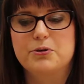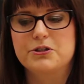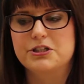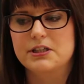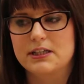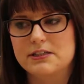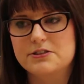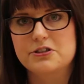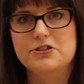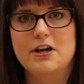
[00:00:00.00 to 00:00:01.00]
pushing the
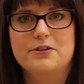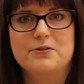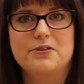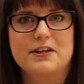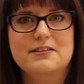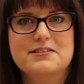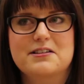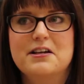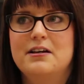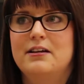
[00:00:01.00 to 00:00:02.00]
kids to try new
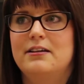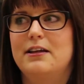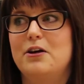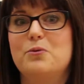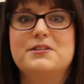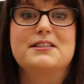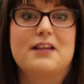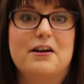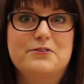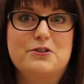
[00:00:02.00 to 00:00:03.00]
things. They always
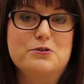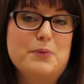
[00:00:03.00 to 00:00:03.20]
love to use